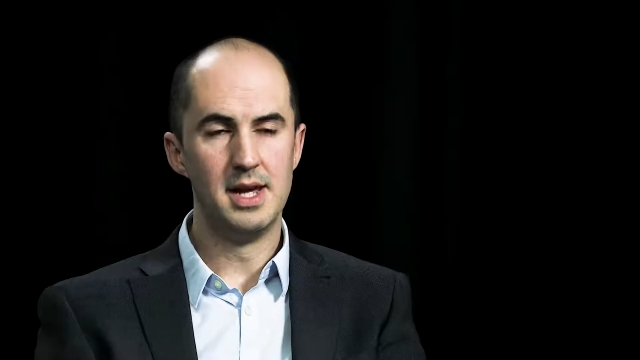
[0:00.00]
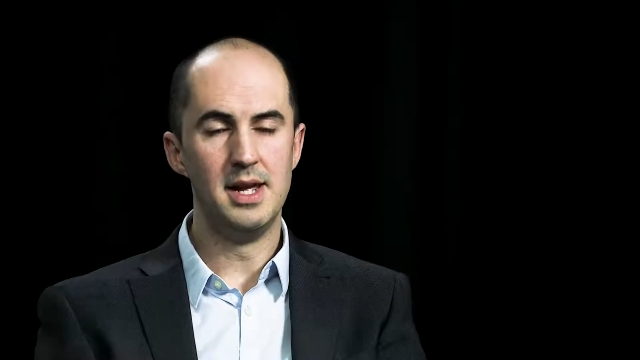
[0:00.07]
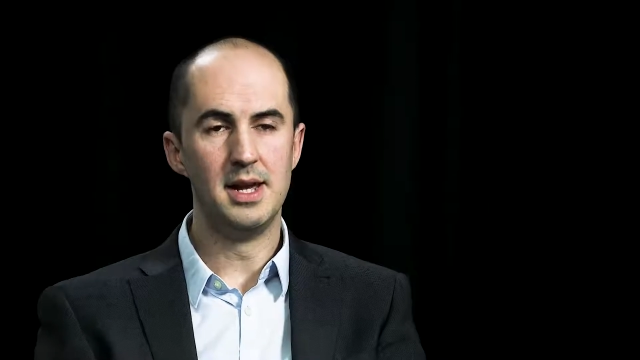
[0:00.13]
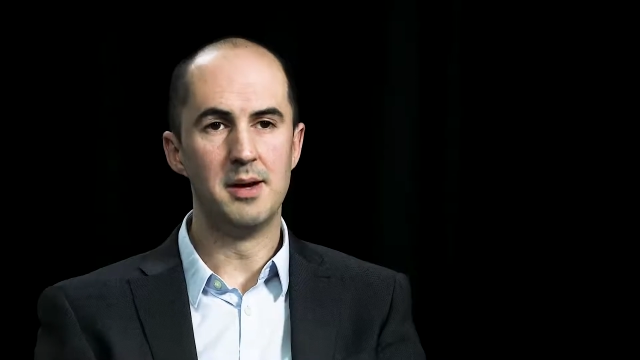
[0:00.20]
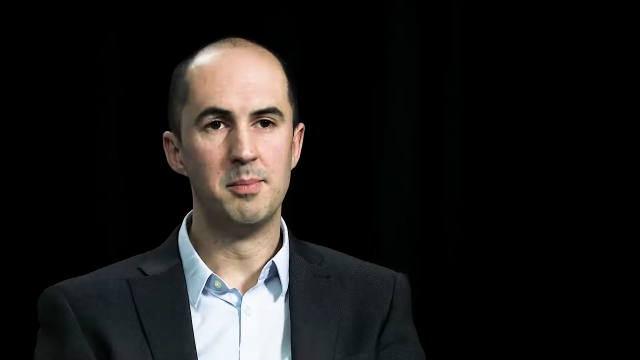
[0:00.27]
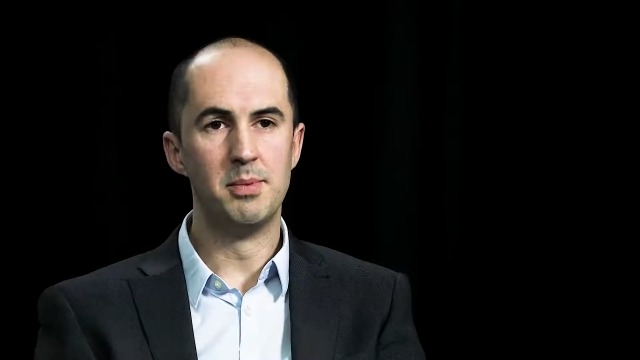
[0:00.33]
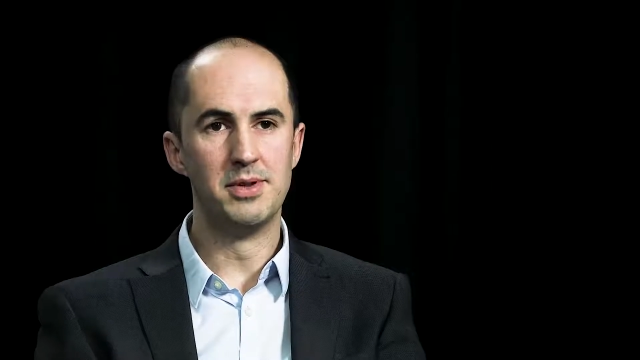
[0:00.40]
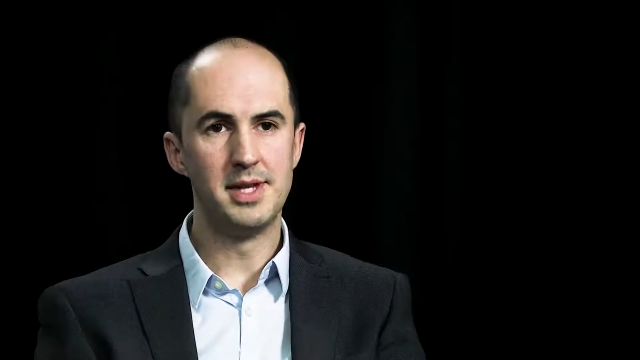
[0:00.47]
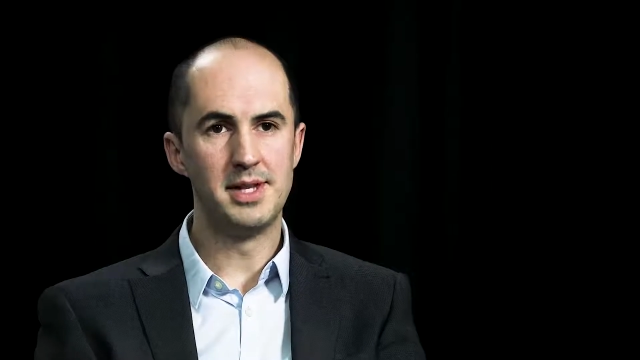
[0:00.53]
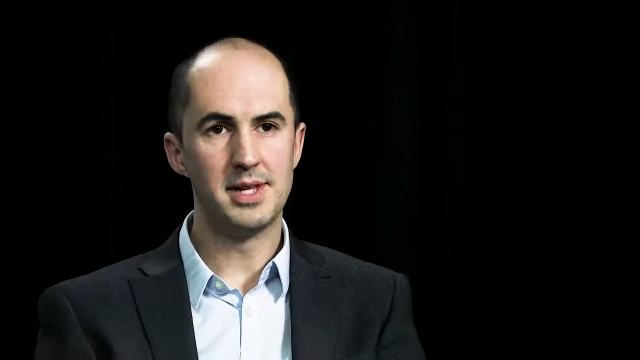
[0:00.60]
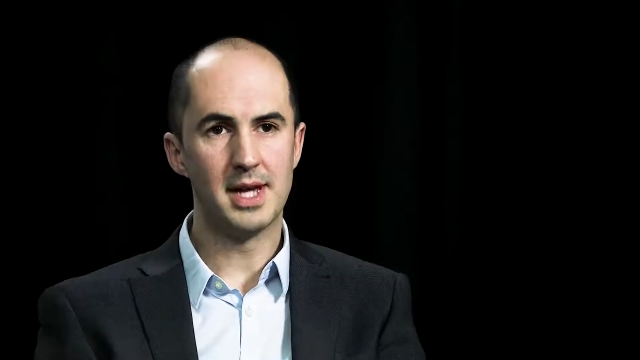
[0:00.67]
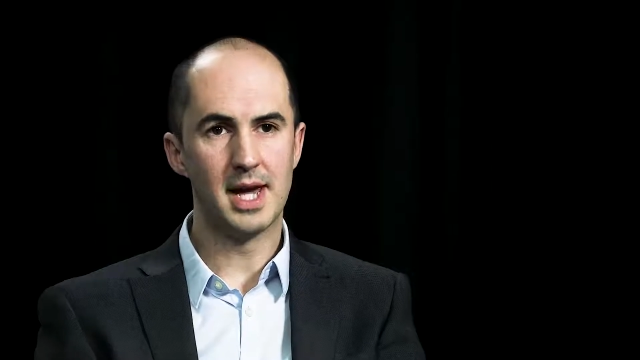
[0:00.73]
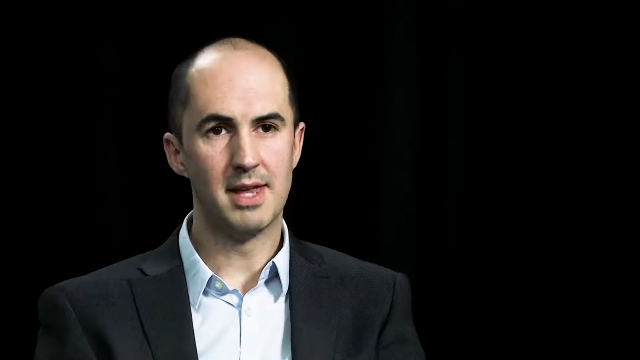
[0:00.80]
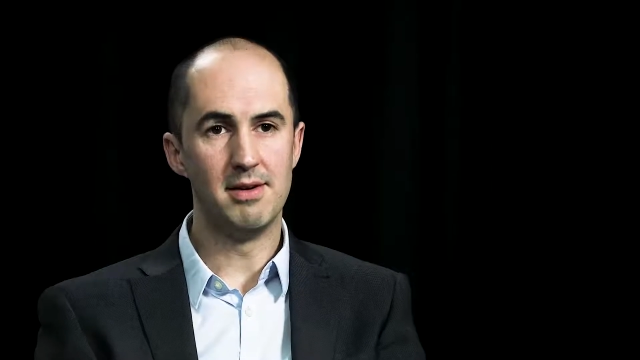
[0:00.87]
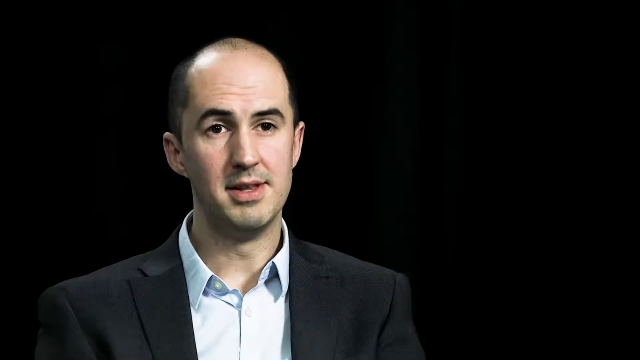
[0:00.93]
you can put it
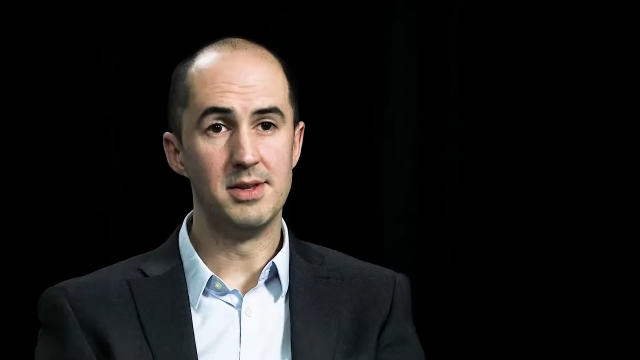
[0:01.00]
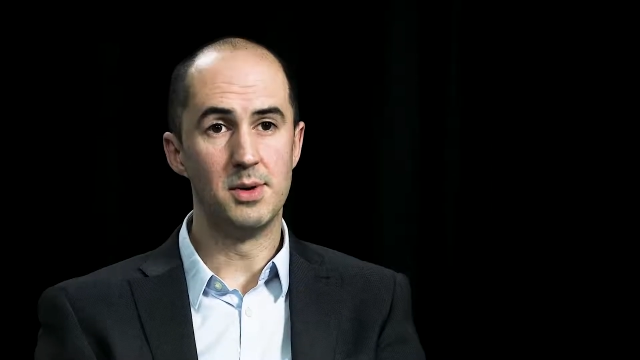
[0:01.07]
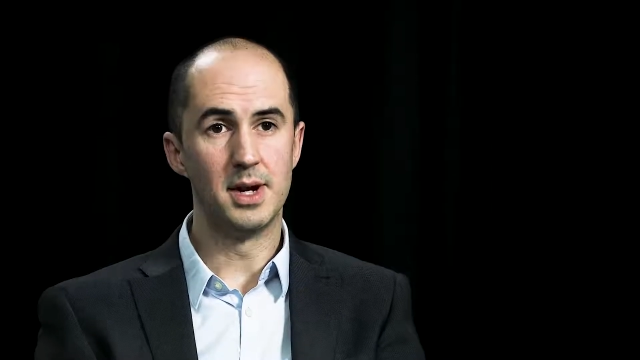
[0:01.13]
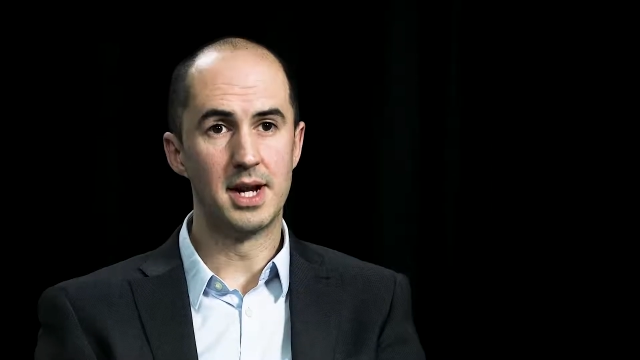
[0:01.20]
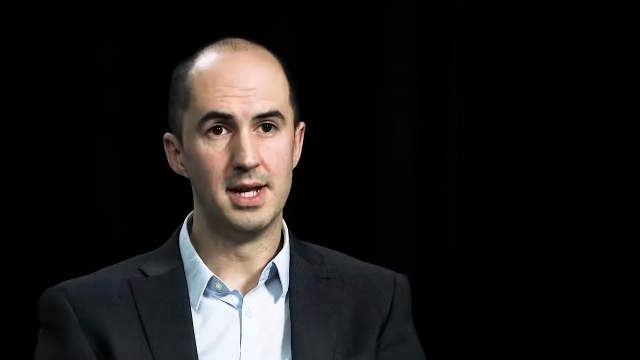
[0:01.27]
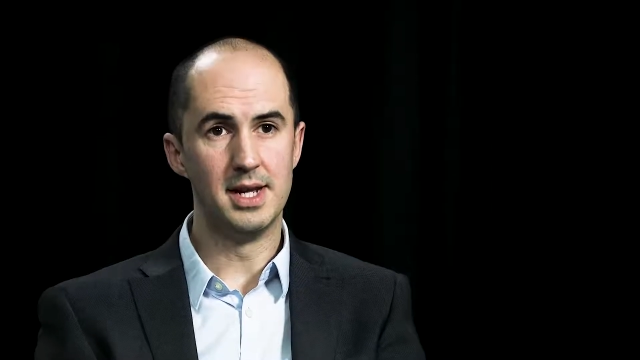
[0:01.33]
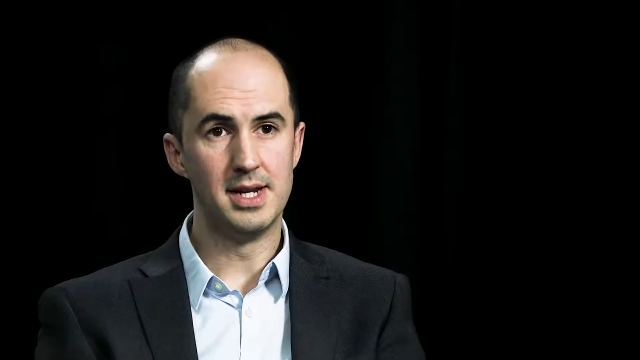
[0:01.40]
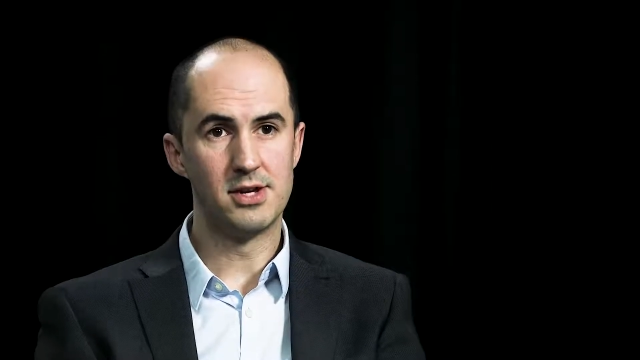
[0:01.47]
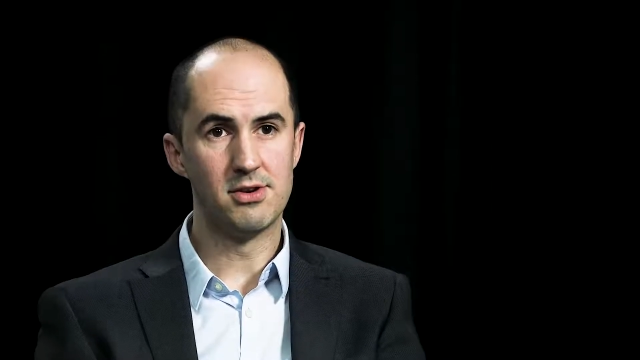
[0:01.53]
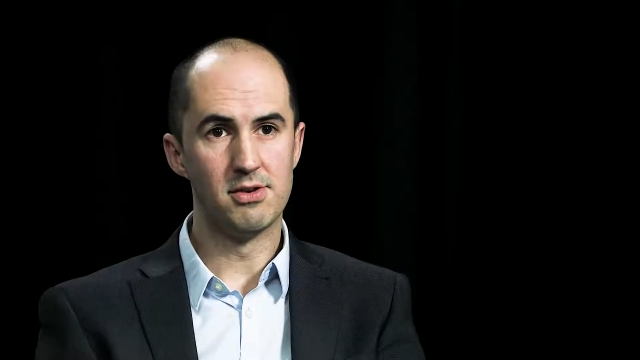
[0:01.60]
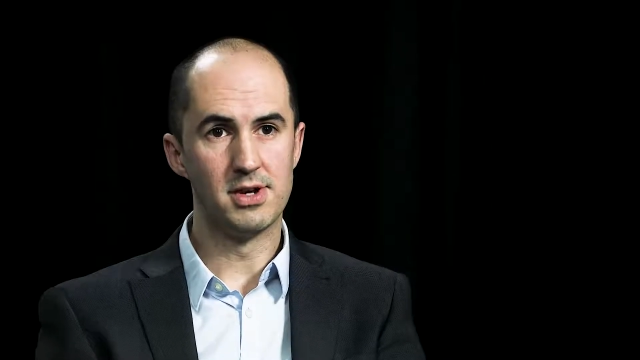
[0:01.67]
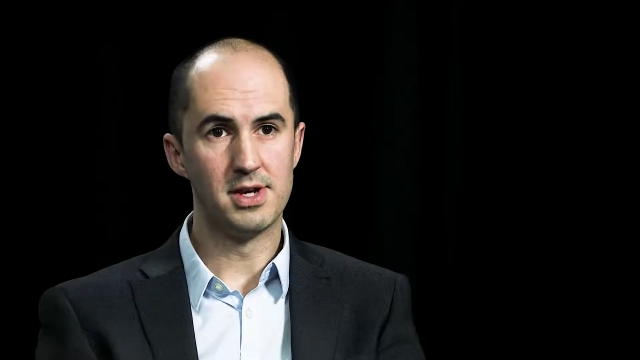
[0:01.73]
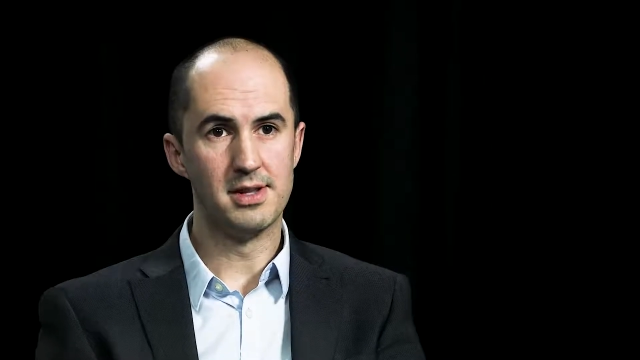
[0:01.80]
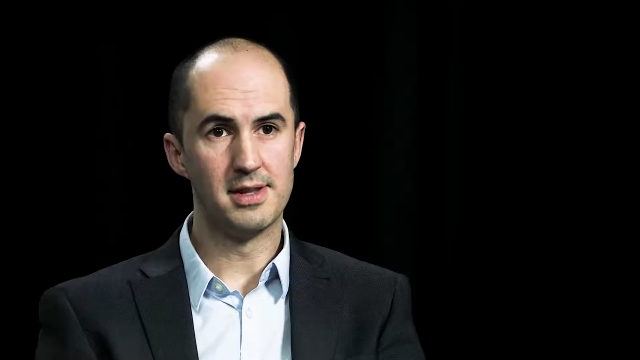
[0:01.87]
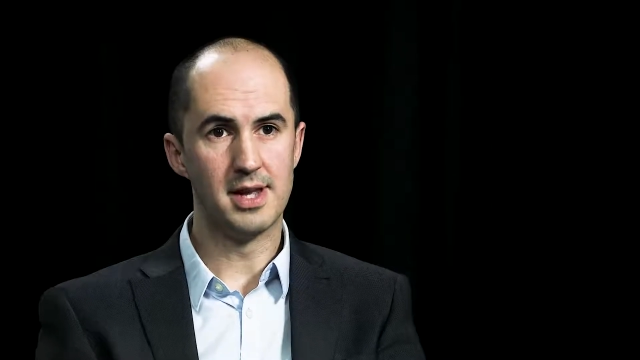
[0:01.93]
together into a clearly
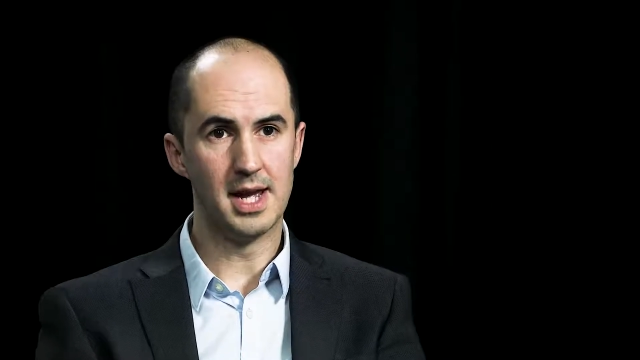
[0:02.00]
structured